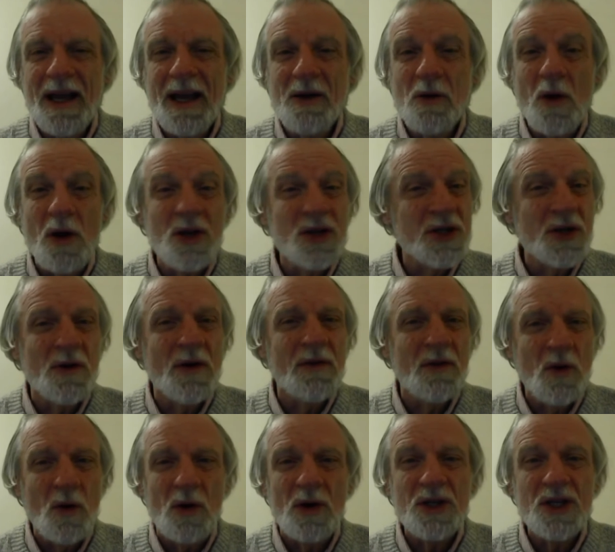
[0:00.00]
and also of
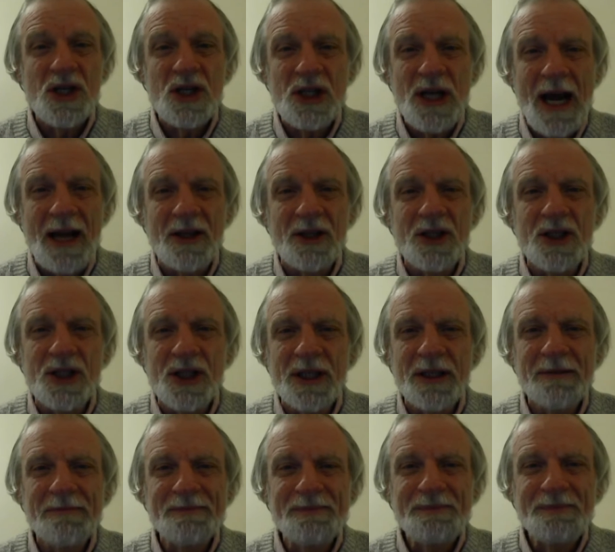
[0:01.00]
course
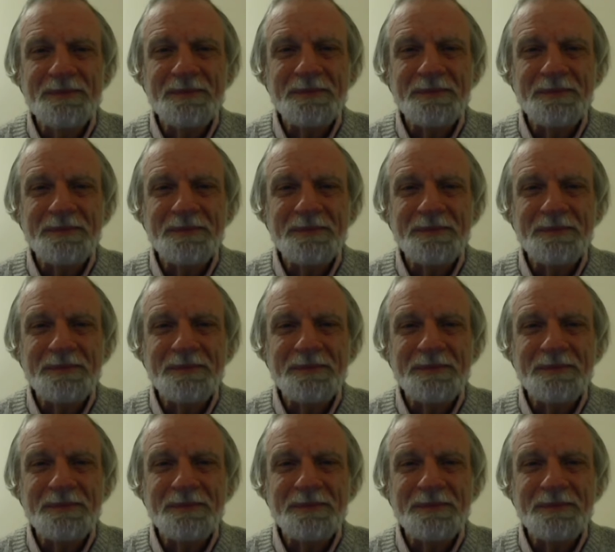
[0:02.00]
challenging.